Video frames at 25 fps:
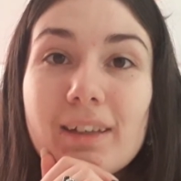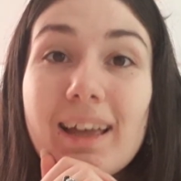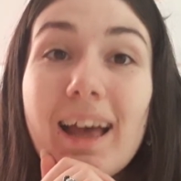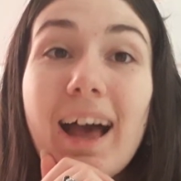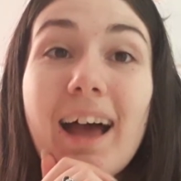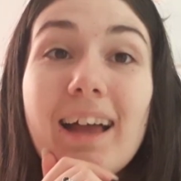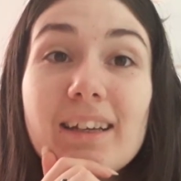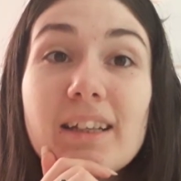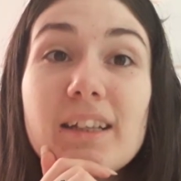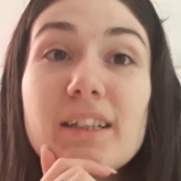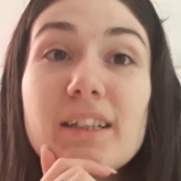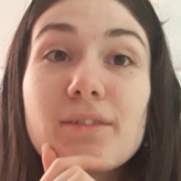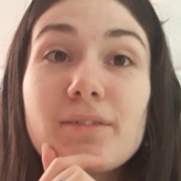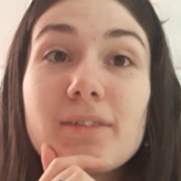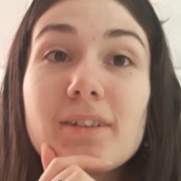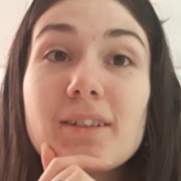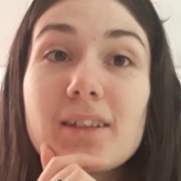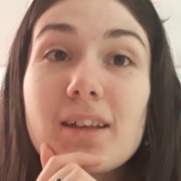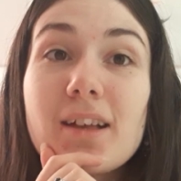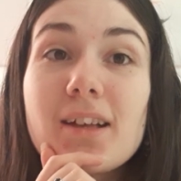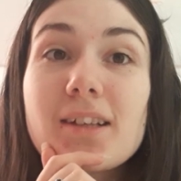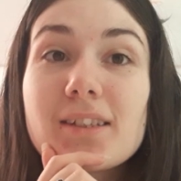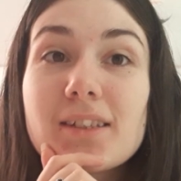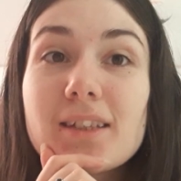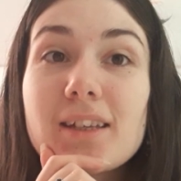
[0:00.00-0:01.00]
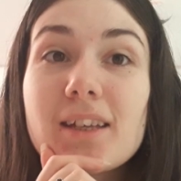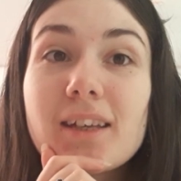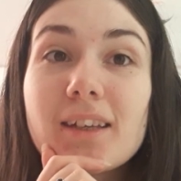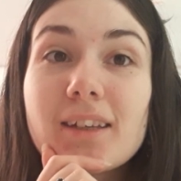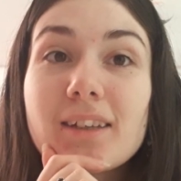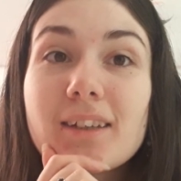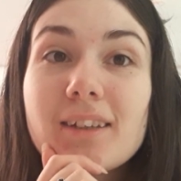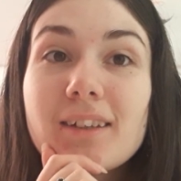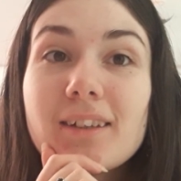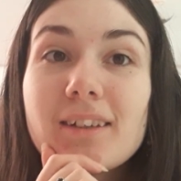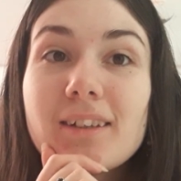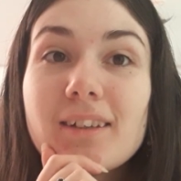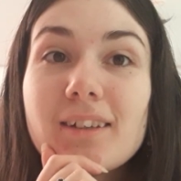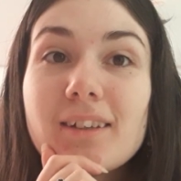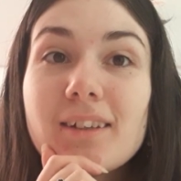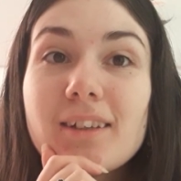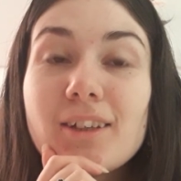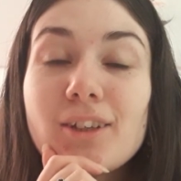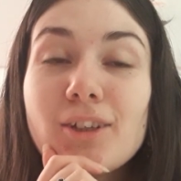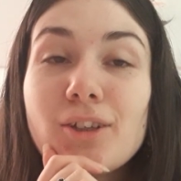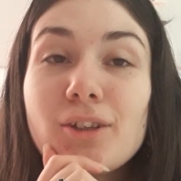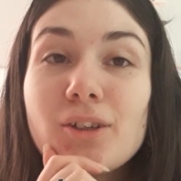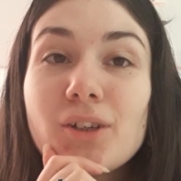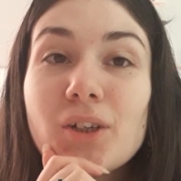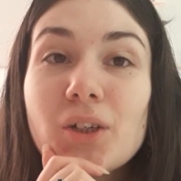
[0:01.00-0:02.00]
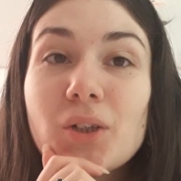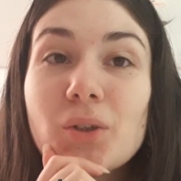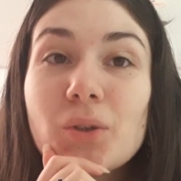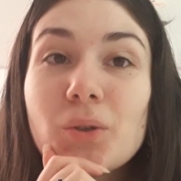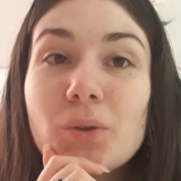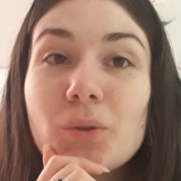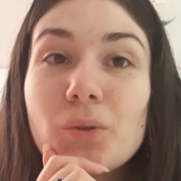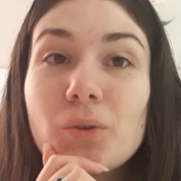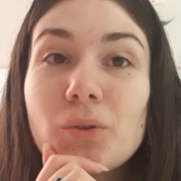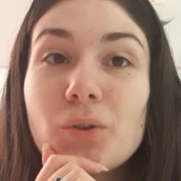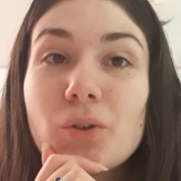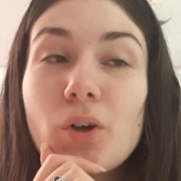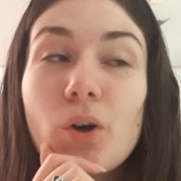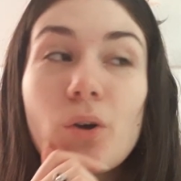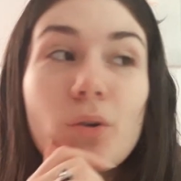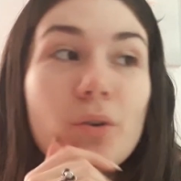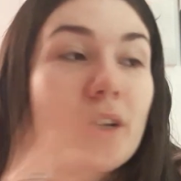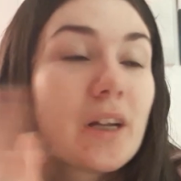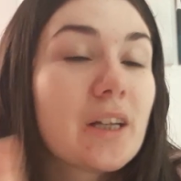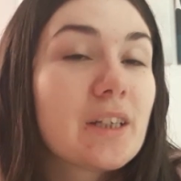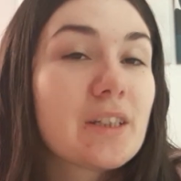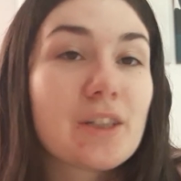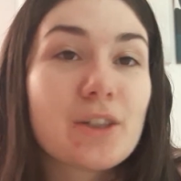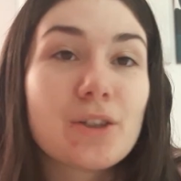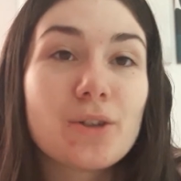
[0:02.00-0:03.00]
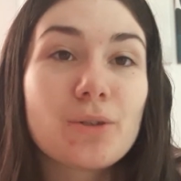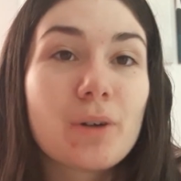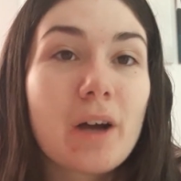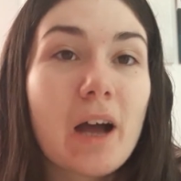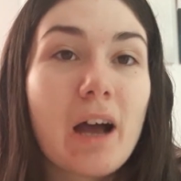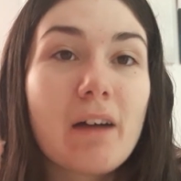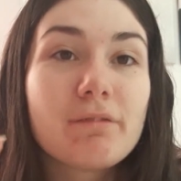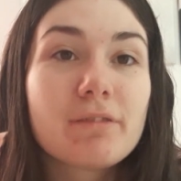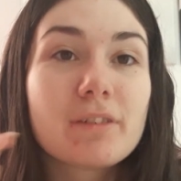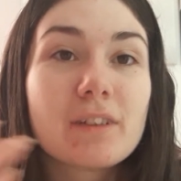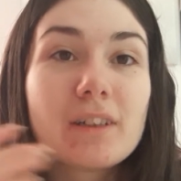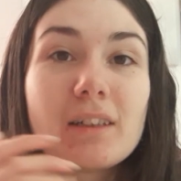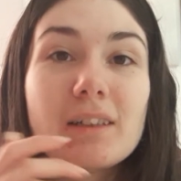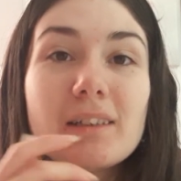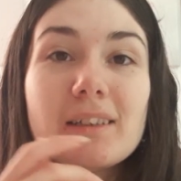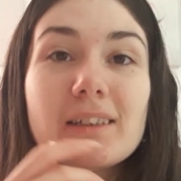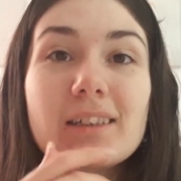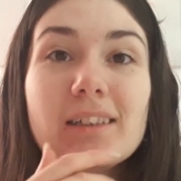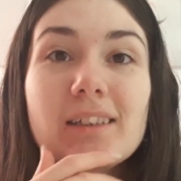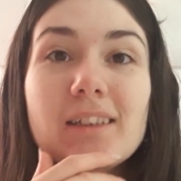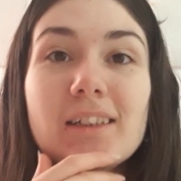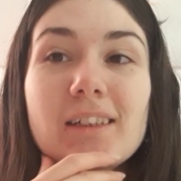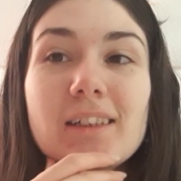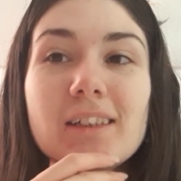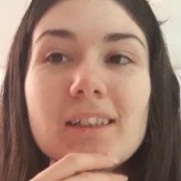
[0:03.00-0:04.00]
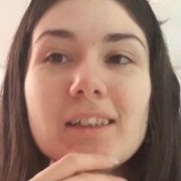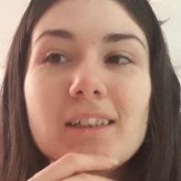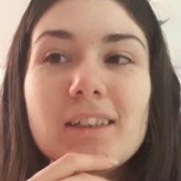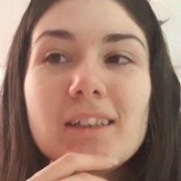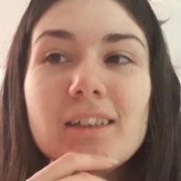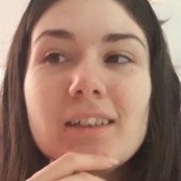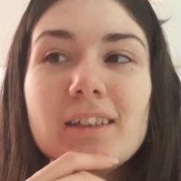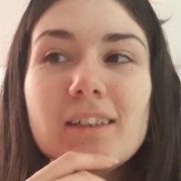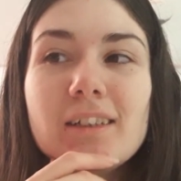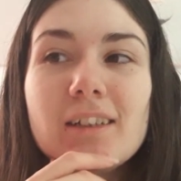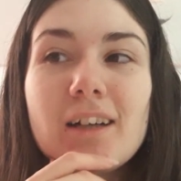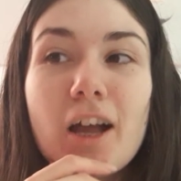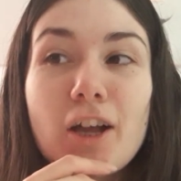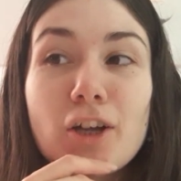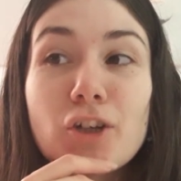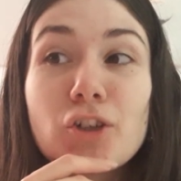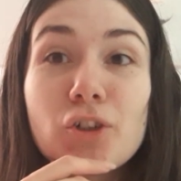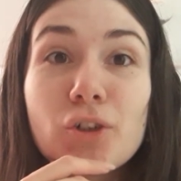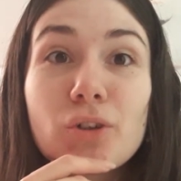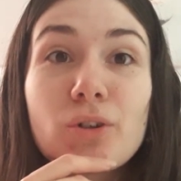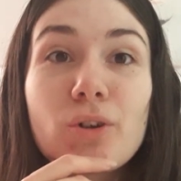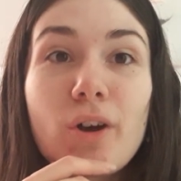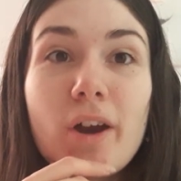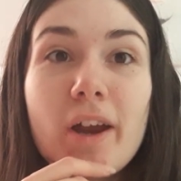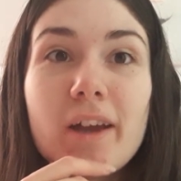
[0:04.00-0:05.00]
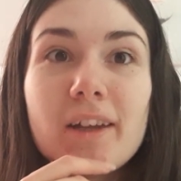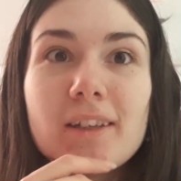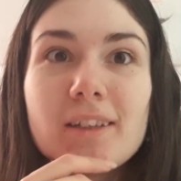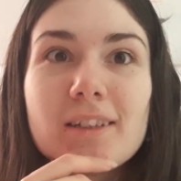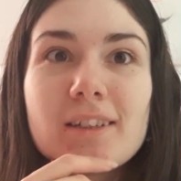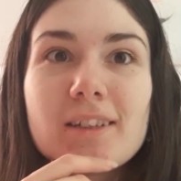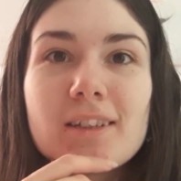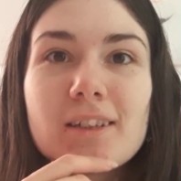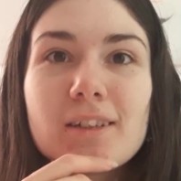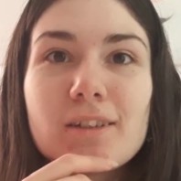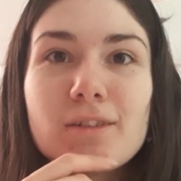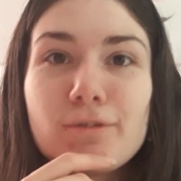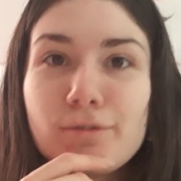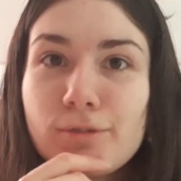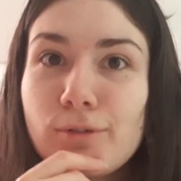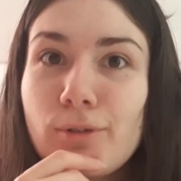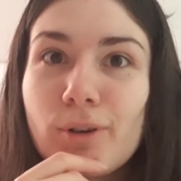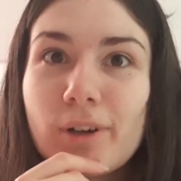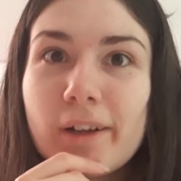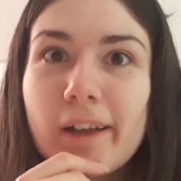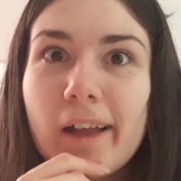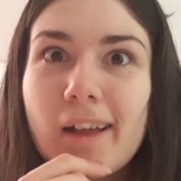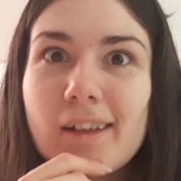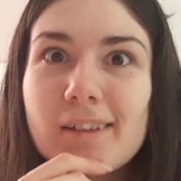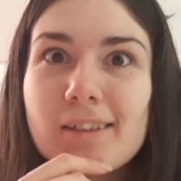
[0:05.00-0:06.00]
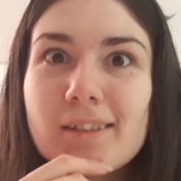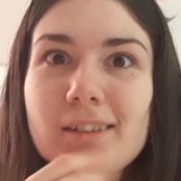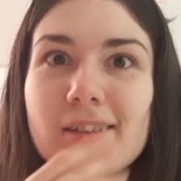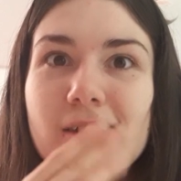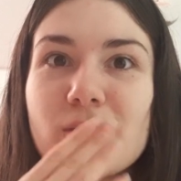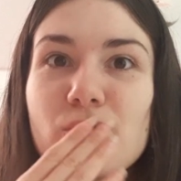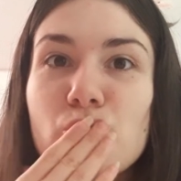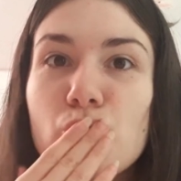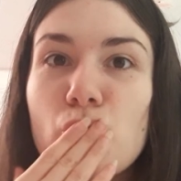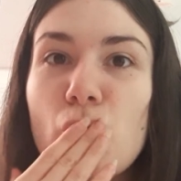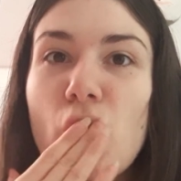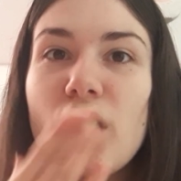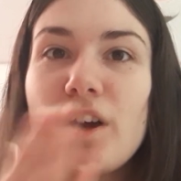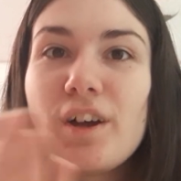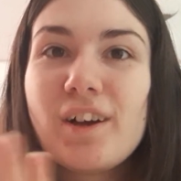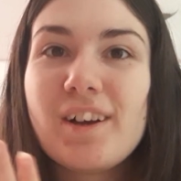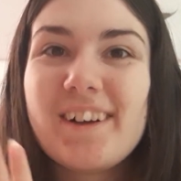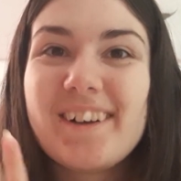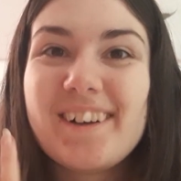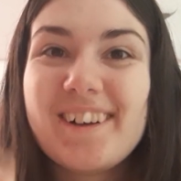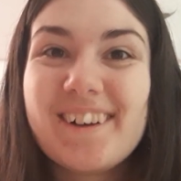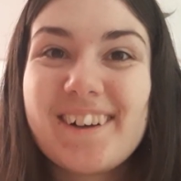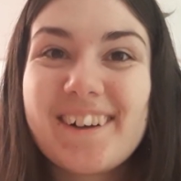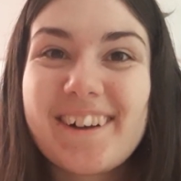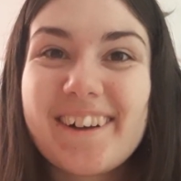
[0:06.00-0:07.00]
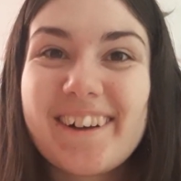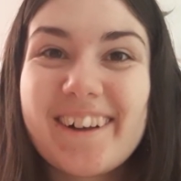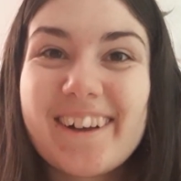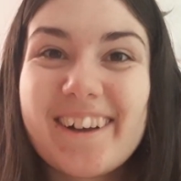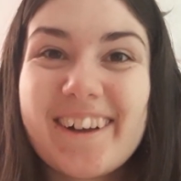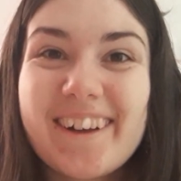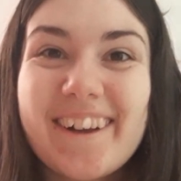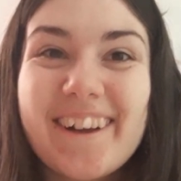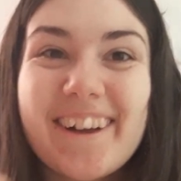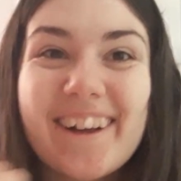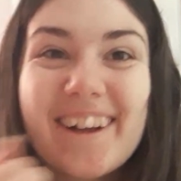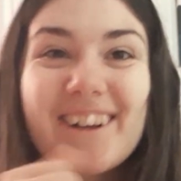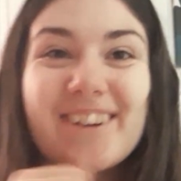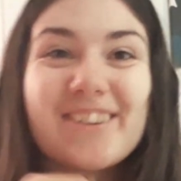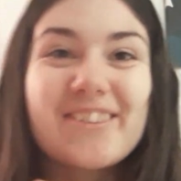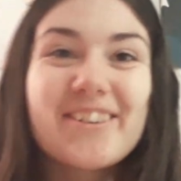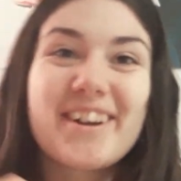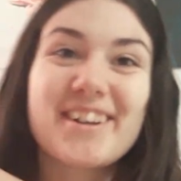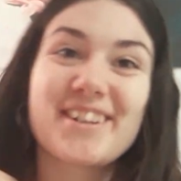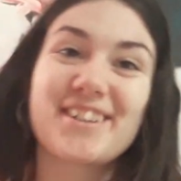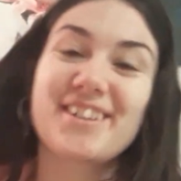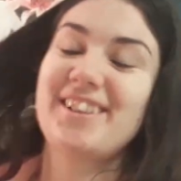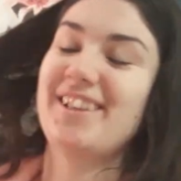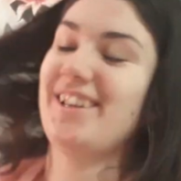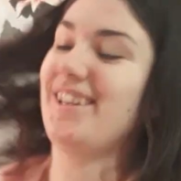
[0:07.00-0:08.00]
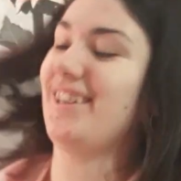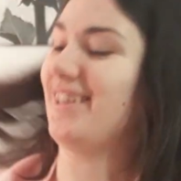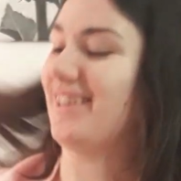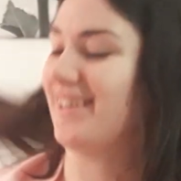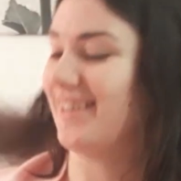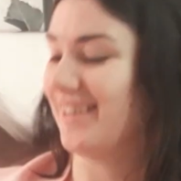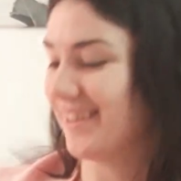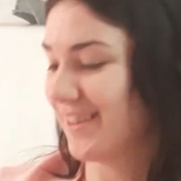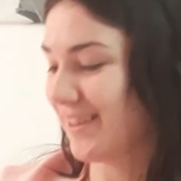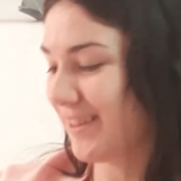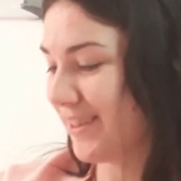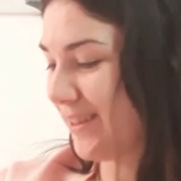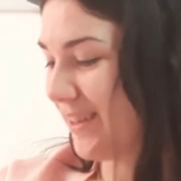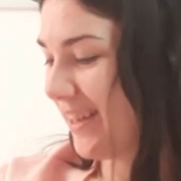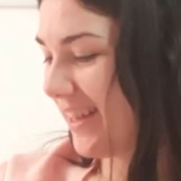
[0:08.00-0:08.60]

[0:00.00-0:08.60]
And fantastic. You already you have a a great forecast. Congratulations.